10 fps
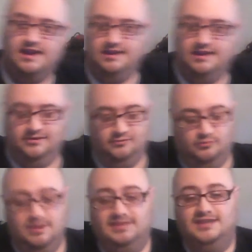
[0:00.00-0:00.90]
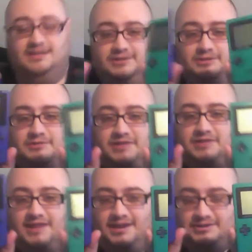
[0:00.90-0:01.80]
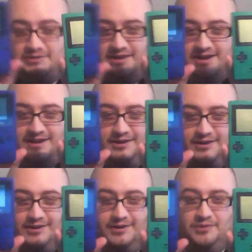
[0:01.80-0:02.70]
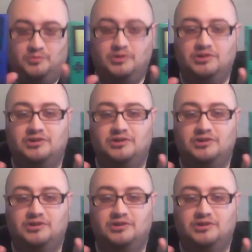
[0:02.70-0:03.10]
And with these two things right here, we're